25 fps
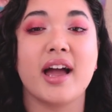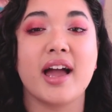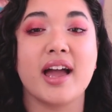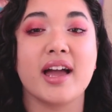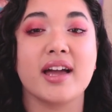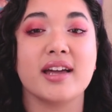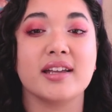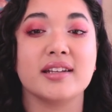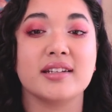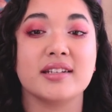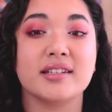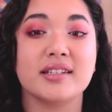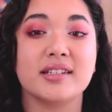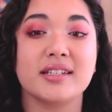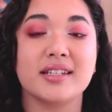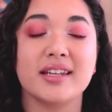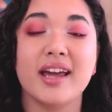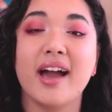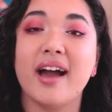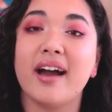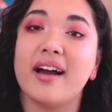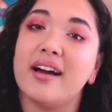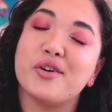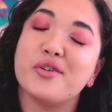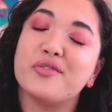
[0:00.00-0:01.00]
and
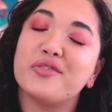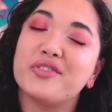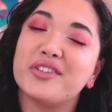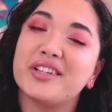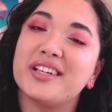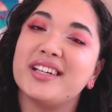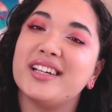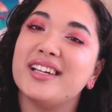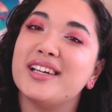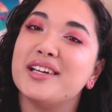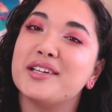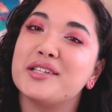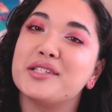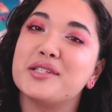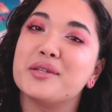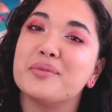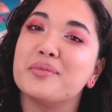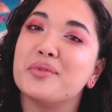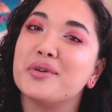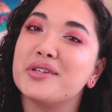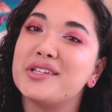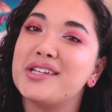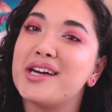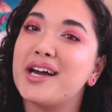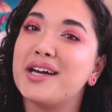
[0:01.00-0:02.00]
yeah, hopefully some
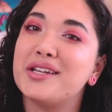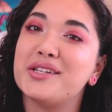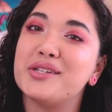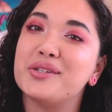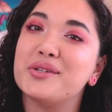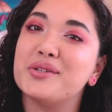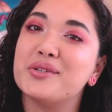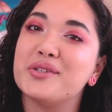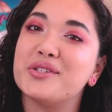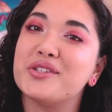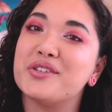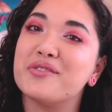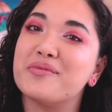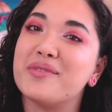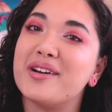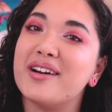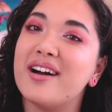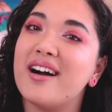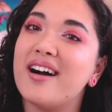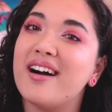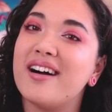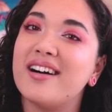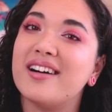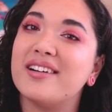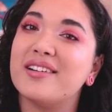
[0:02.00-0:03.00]
more tattoos of my
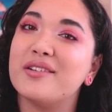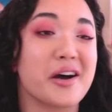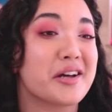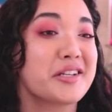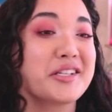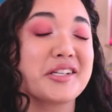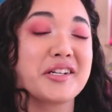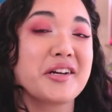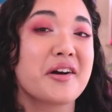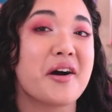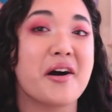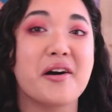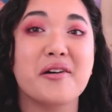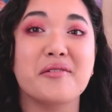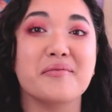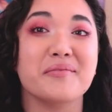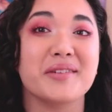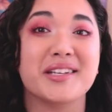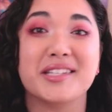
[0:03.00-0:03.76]
art are to come.